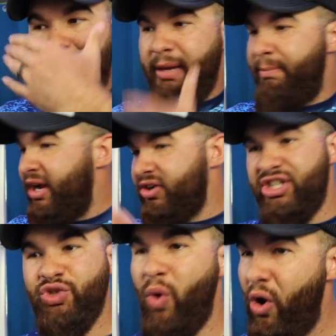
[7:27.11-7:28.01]
Big
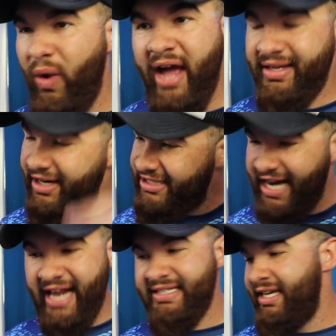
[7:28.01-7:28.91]
Bearded Swole out there.
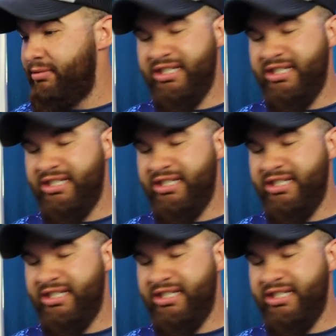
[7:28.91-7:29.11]
Shout out to him.